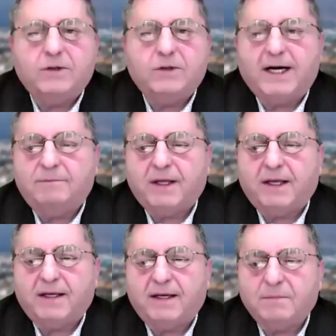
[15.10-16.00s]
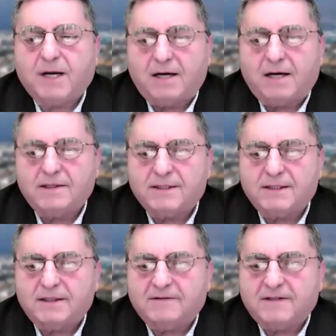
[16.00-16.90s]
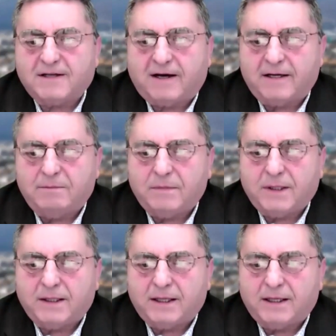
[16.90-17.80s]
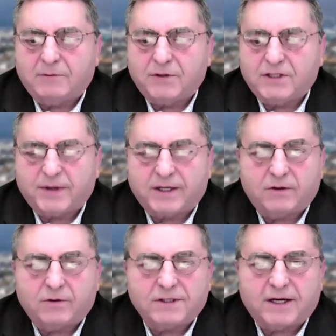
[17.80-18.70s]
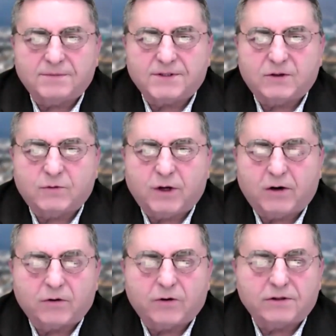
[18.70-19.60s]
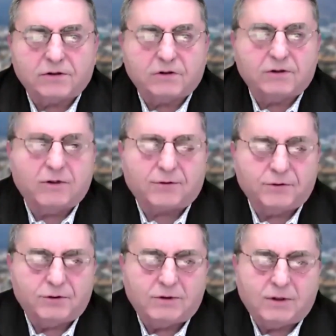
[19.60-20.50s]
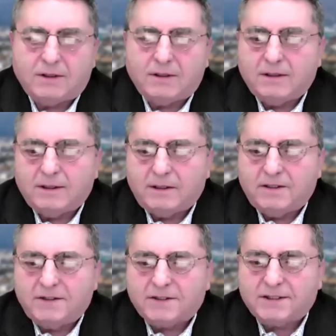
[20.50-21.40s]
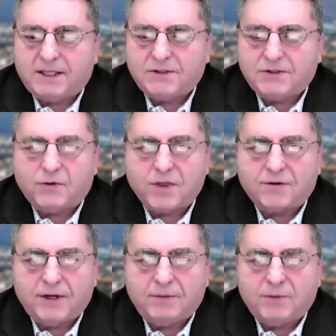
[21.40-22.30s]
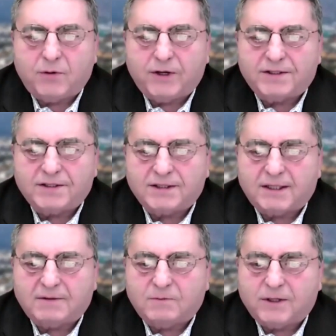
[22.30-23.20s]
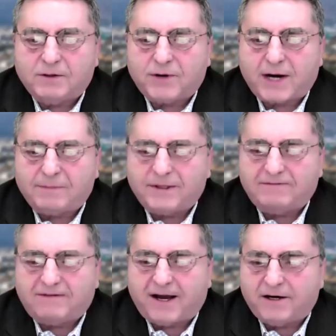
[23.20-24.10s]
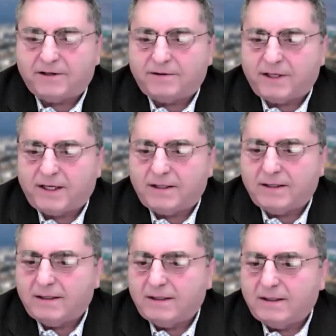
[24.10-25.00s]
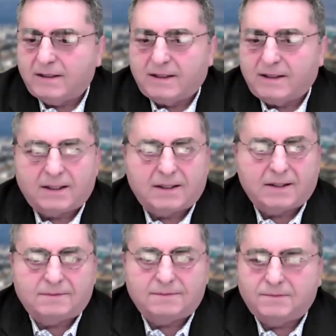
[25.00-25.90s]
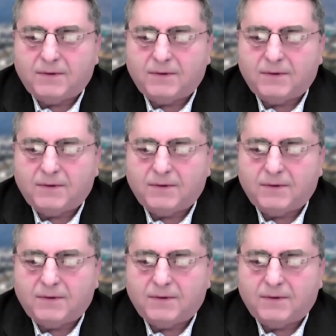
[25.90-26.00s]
Um, and I'm cognizant of the time uh, and I respect your time. So we are going to go through these uh, two or three points uh, with a rapid fire, uh, um,